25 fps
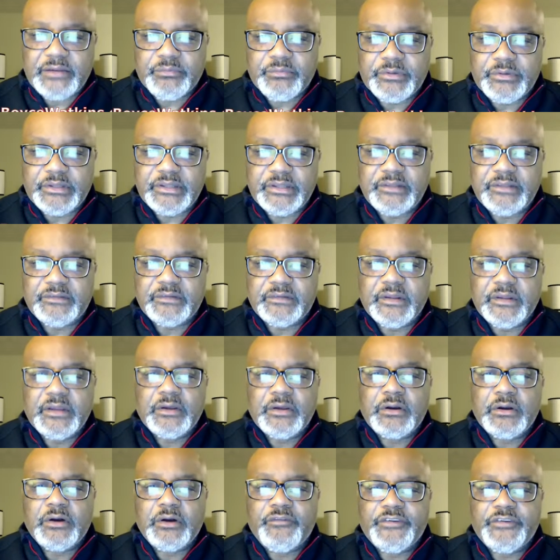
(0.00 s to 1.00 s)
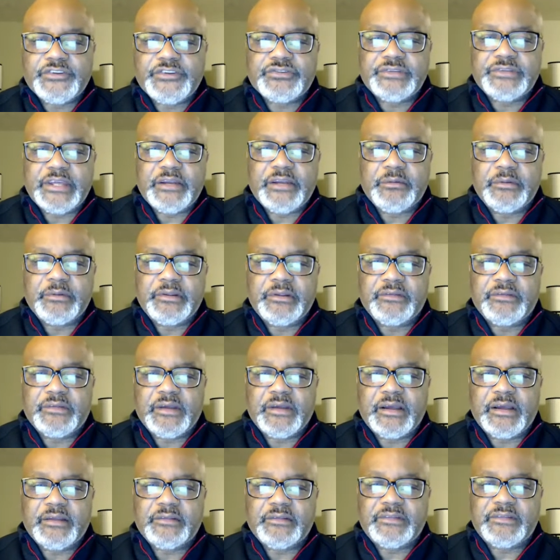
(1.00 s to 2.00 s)
release
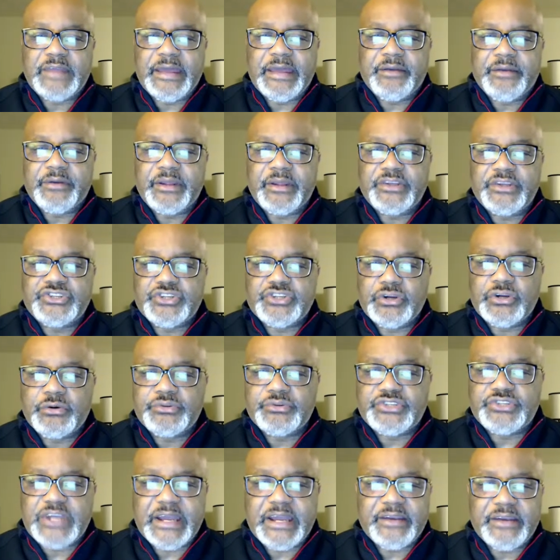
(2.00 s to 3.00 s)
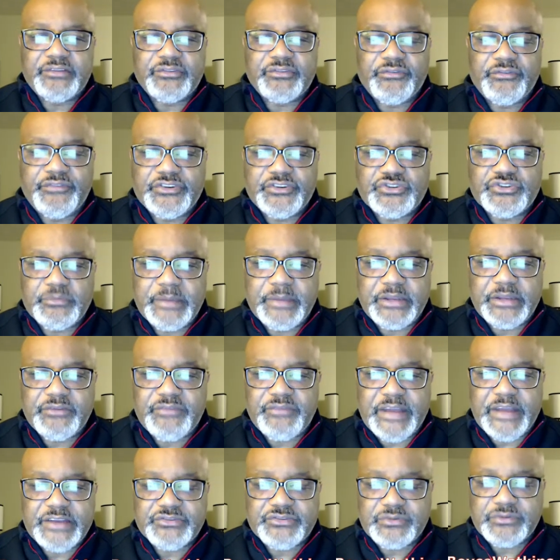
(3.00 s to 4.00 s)
Saturday showed China's official
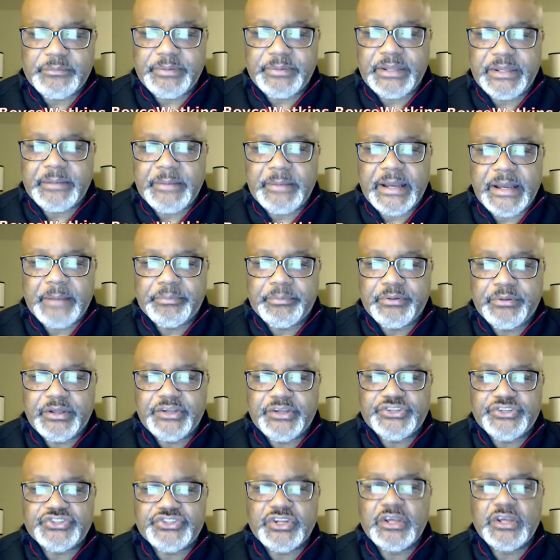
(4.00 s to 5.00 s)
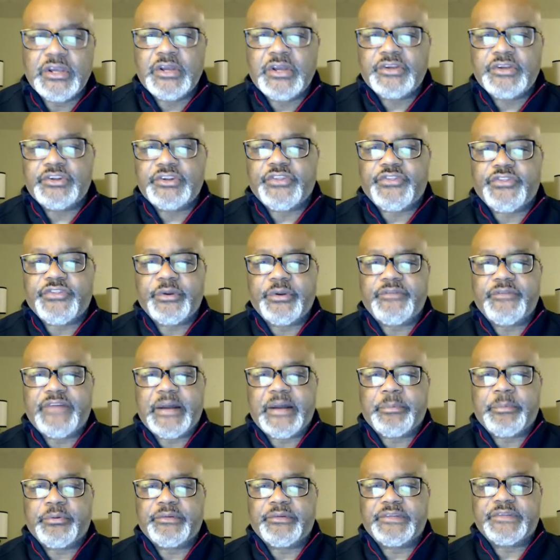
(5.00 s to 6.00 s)
manufacturing PMI plunged to
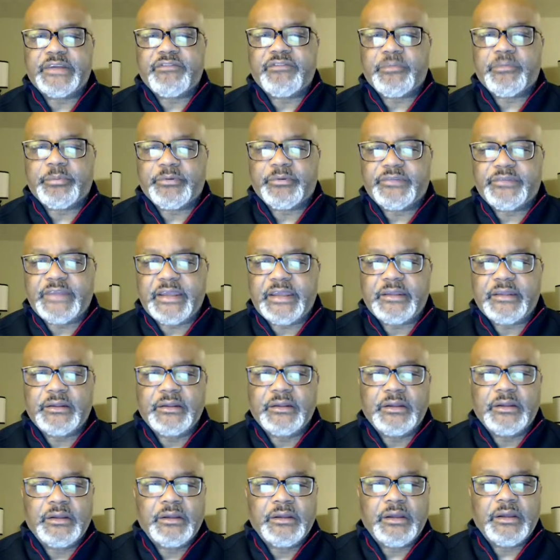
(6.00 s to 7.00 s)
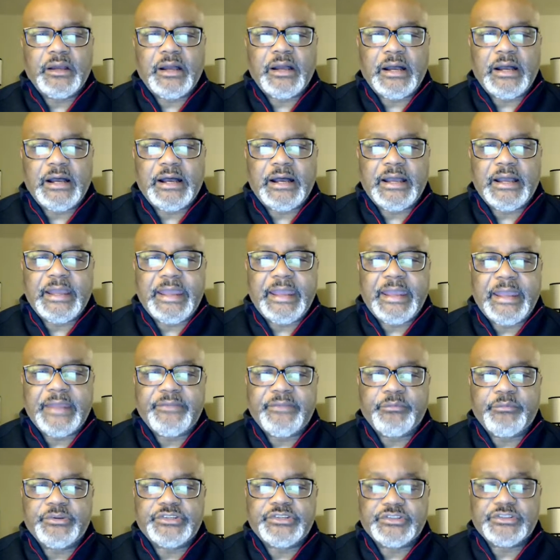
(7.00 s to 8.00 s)
35.7%,
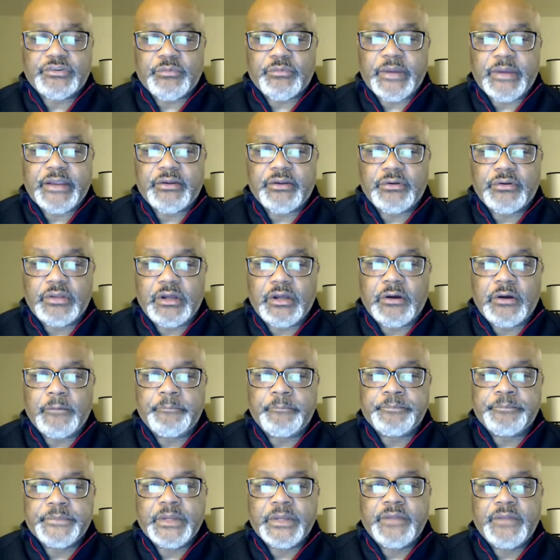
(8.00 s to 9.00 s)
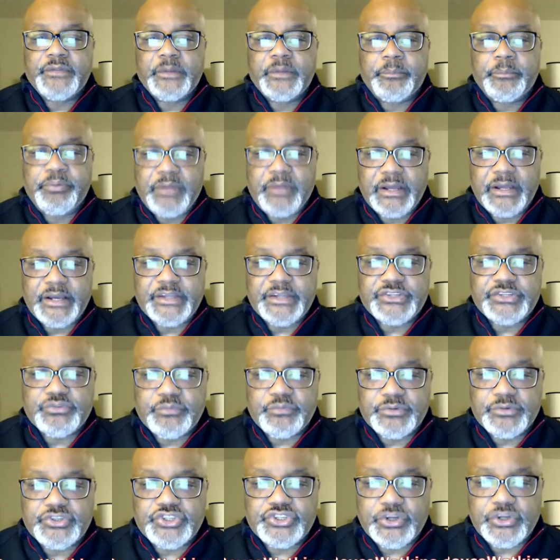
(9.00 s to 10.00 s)
which is a record low. The plunge
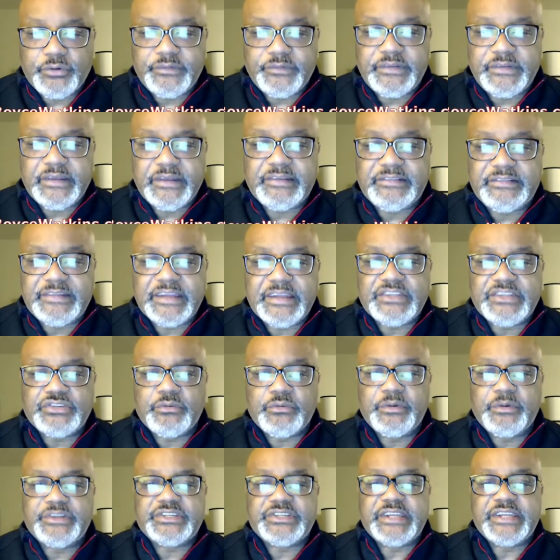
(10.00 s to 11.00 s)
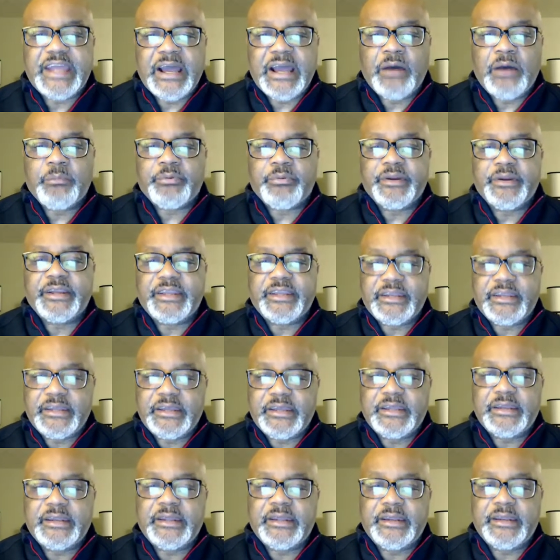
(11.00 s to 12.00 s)
shows the extent to which an outbreak can
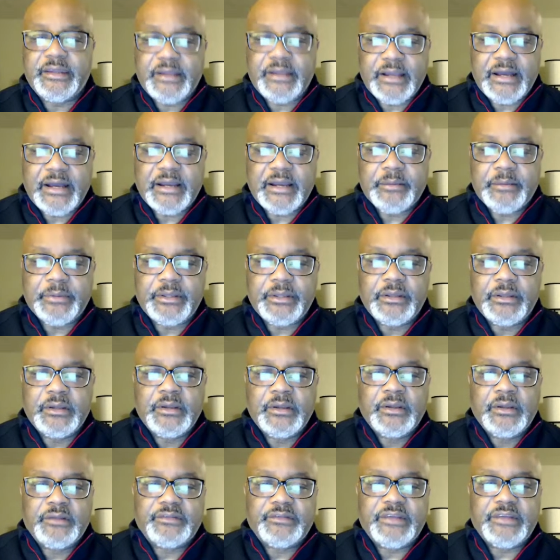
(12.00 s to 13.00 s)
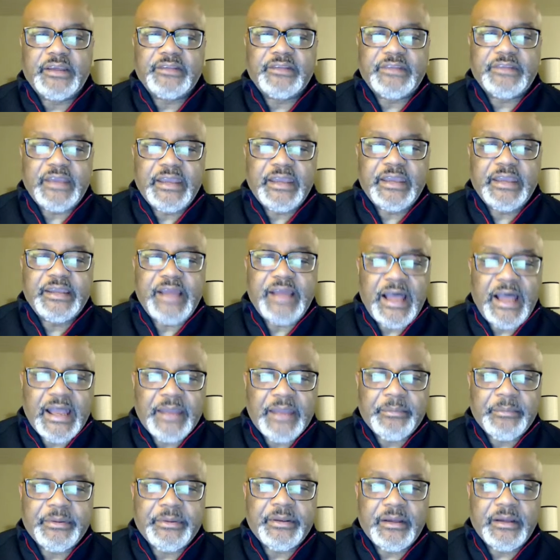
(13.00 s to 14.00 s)
hit an economy, says Ed
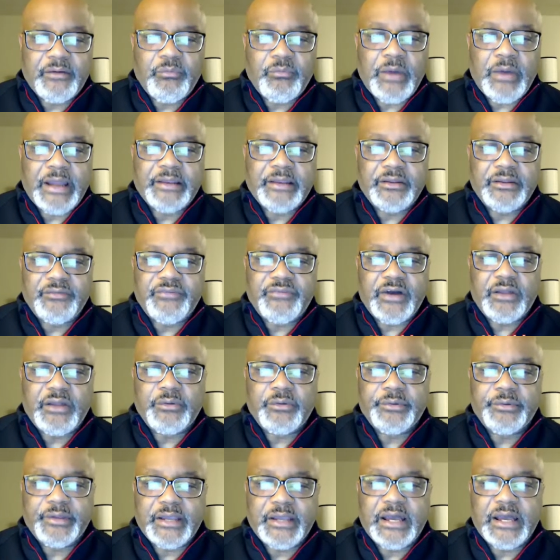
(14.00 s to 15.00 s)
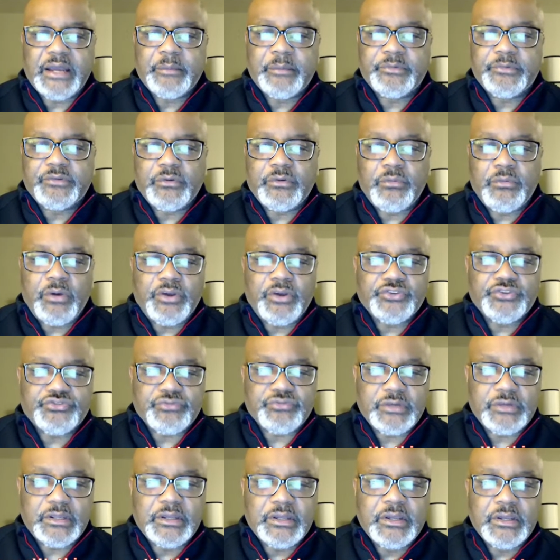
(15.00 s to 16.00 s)
Hyman, a widely followed economist on Wall
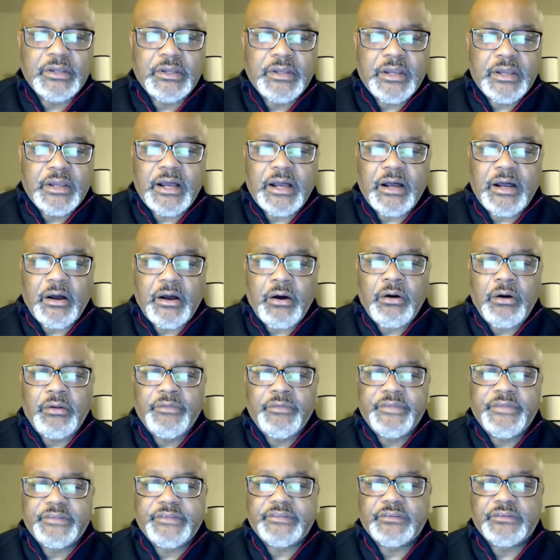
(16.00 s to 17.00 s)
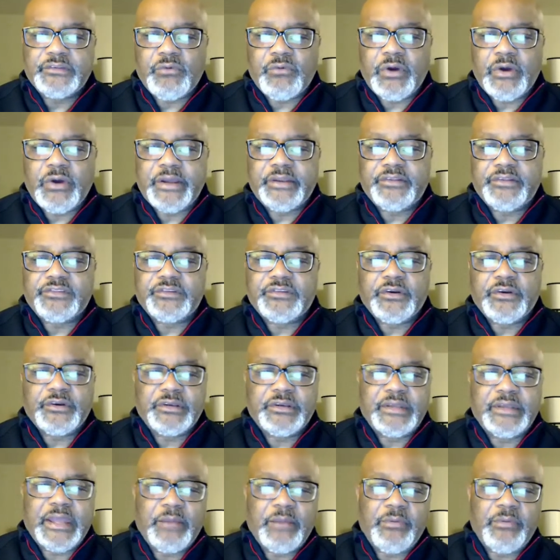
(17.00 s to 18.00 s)
Street. All this is quite
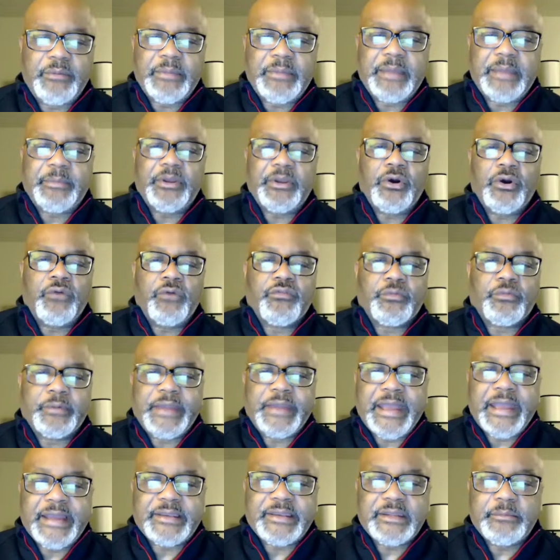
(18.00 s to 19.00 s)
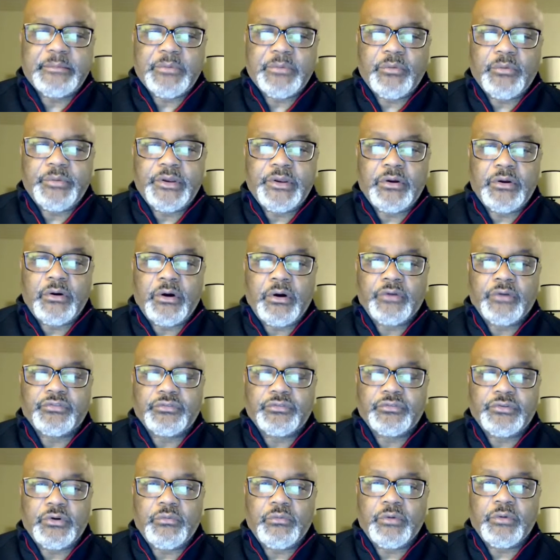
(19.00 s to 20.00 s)
uncertain, and we may be overreacting, but we also
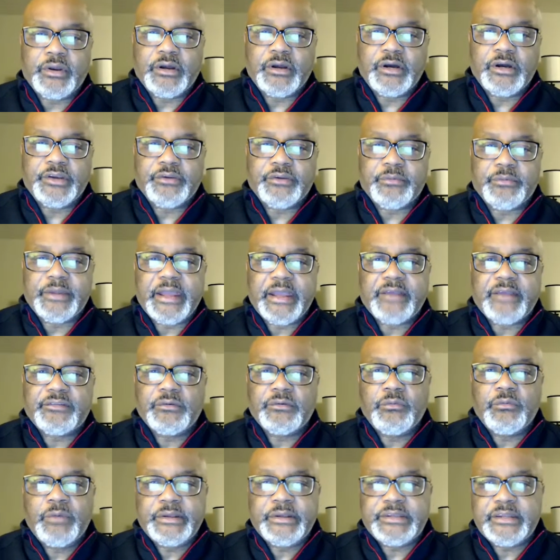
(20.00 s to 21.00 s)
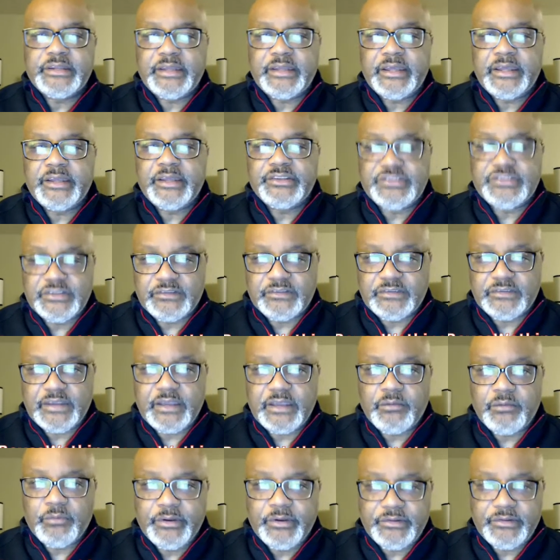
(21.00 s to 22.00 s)
don't want to underreact. So what did Ed just say?
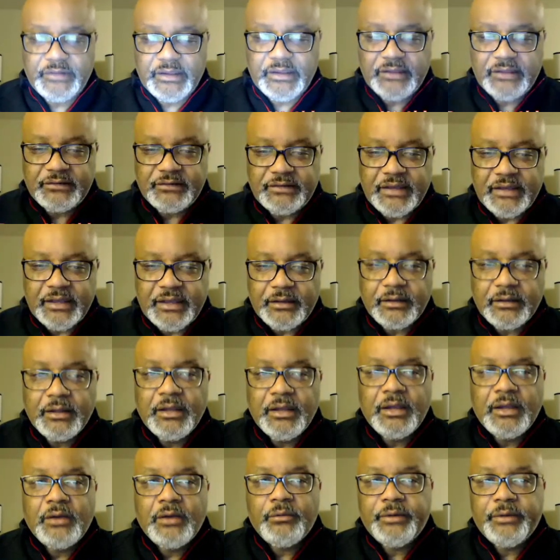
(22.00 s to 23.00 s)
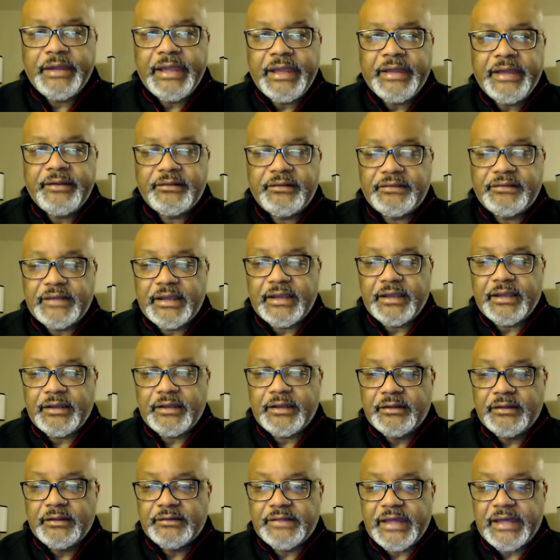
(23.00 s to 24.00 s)
What is Ed saying? What Ed is saying
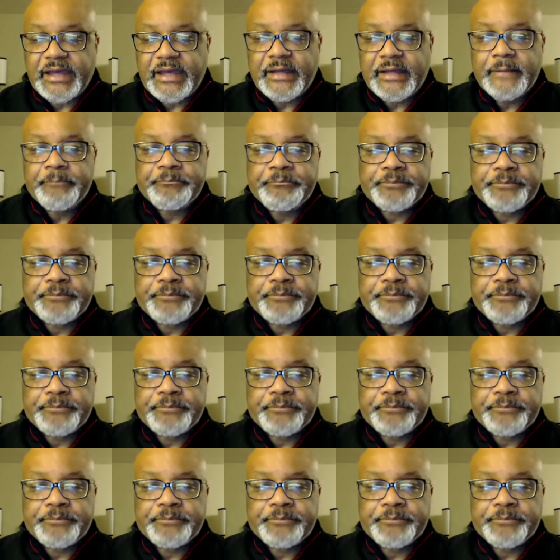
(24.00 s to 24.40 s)
is that